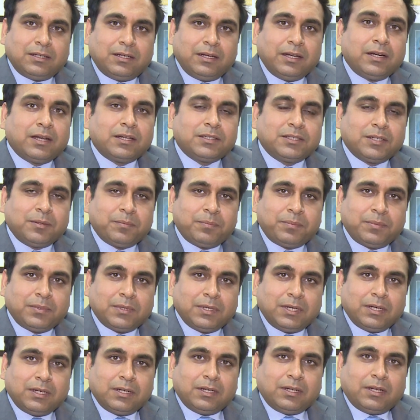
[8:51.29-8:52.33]
leadership
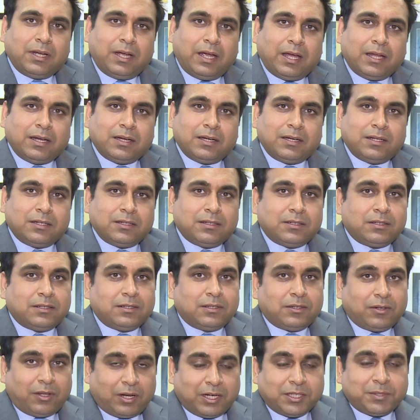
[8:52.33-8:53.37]
and uh,
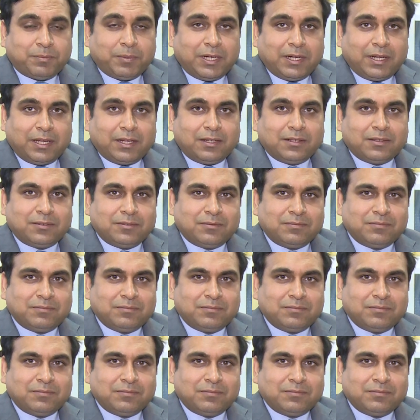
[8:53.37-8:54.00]
knowledge building.